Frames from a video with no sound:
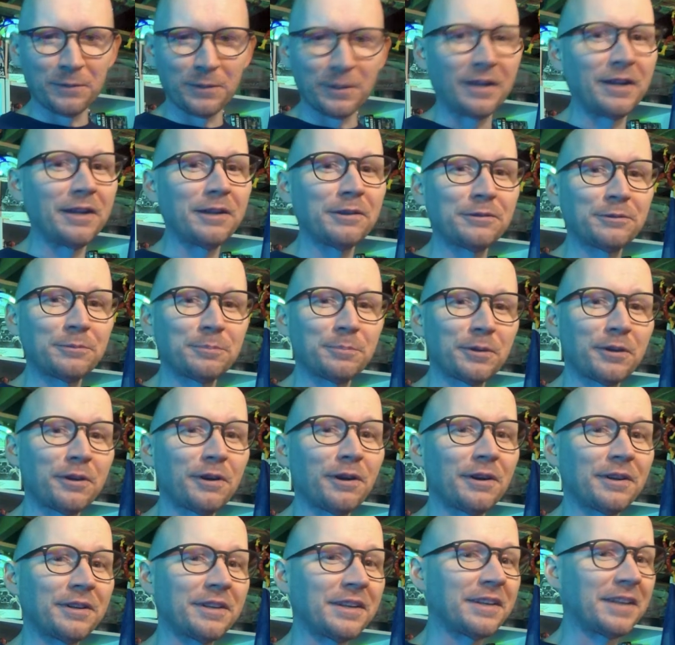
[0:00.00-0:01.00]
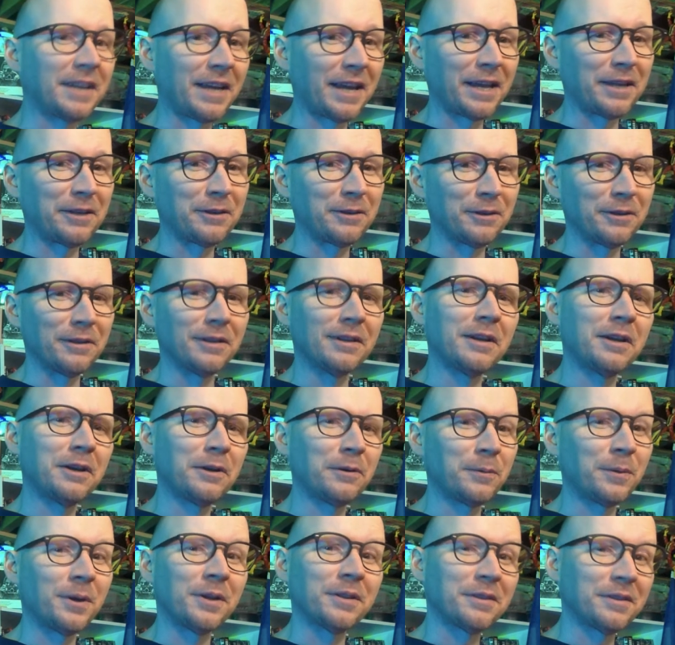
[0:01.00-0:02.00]
else Picard can handle
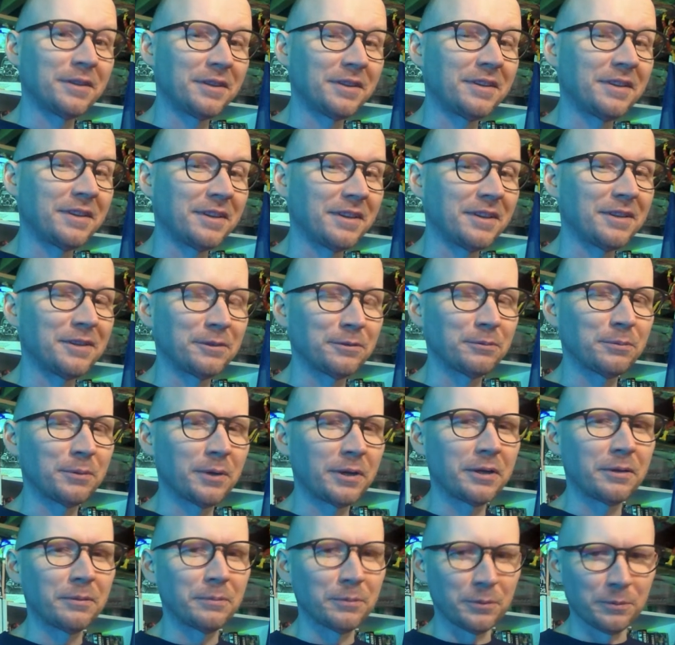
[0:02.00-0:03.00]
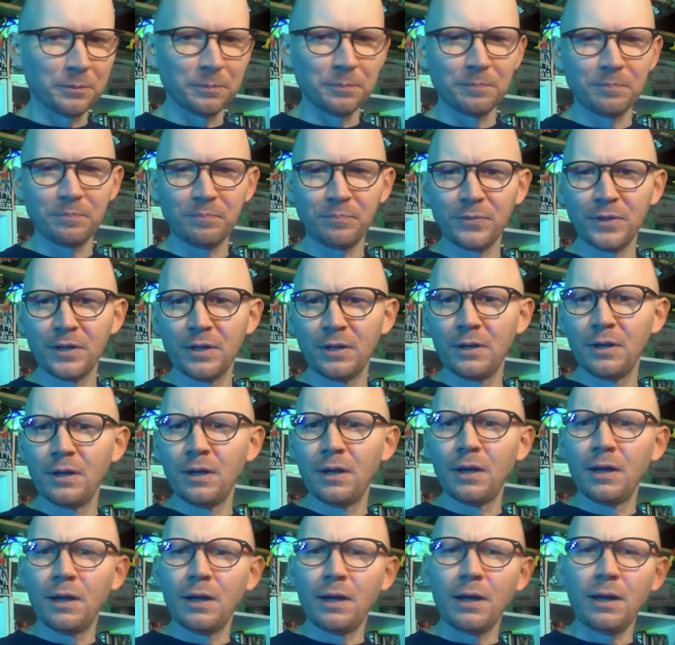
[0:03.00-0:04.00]
while thinking in his ready room.
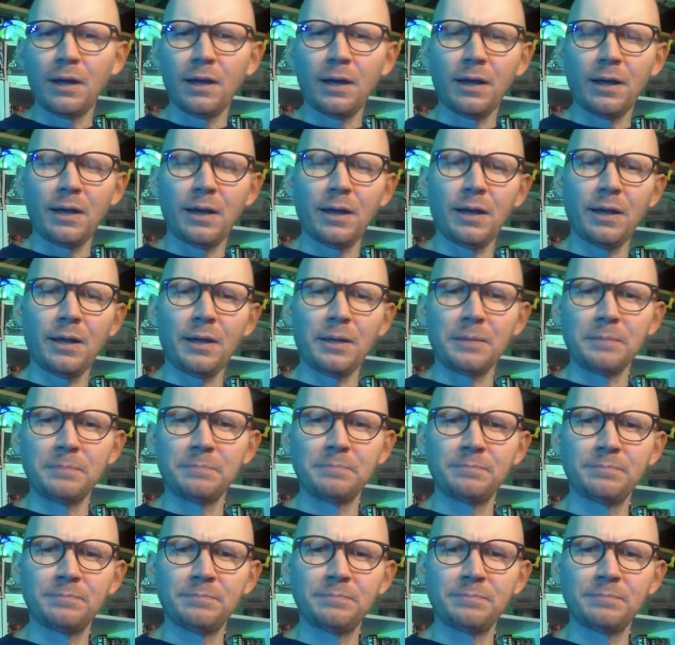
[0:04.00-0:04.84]
Handle.